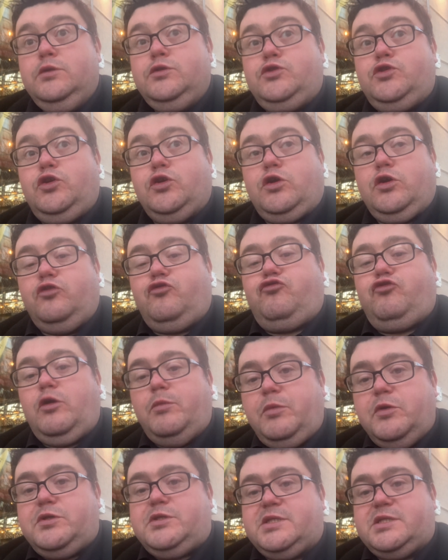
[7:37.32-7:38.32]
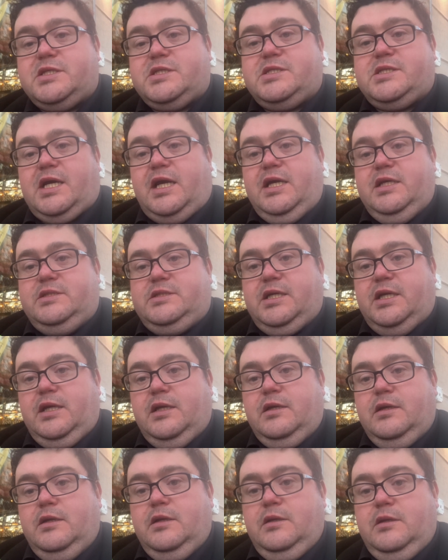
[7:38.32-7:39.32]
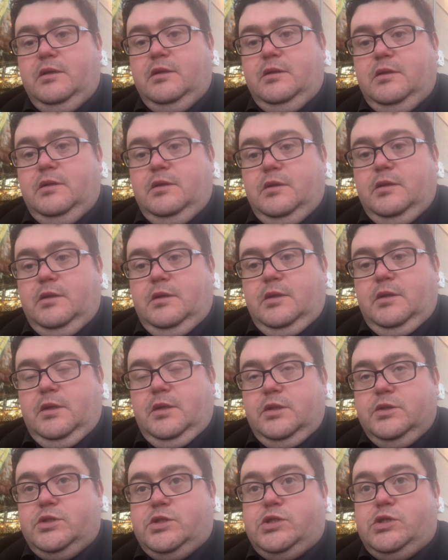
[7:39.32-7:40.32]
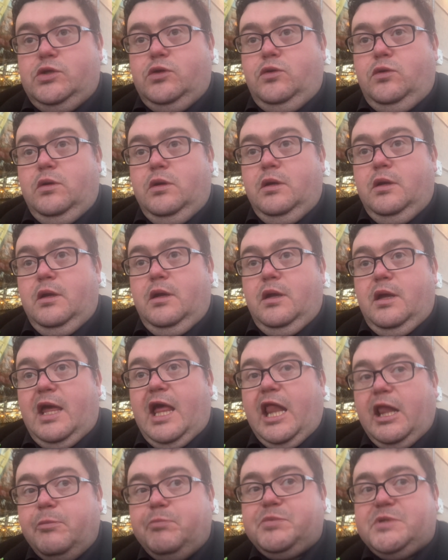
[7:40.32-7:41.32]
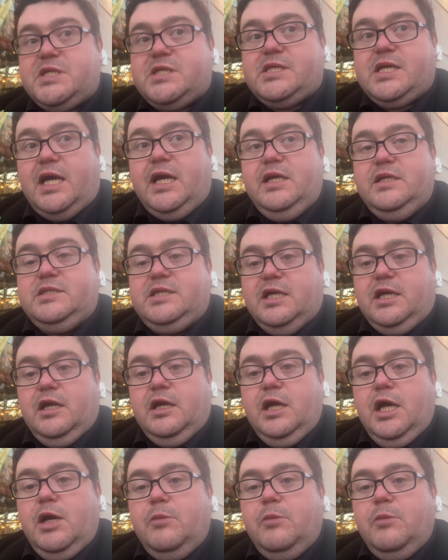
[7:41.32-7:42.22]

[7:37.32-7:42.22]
to contribute to society, to help society,